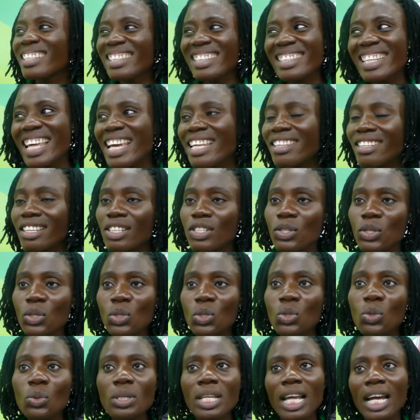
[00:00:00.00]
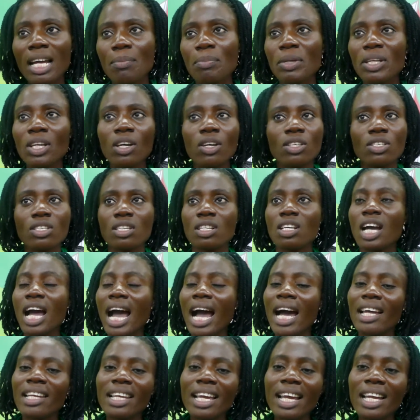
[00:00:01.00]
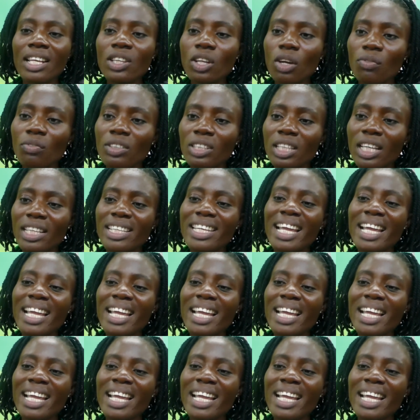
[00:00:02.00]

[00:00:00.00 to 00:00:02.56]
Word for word: They need to do that because at the end of the day,